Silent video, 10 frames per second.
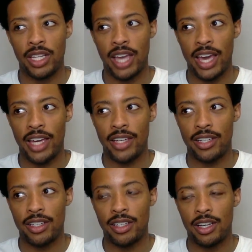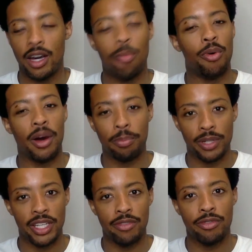like
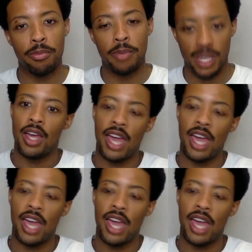abruptly for me.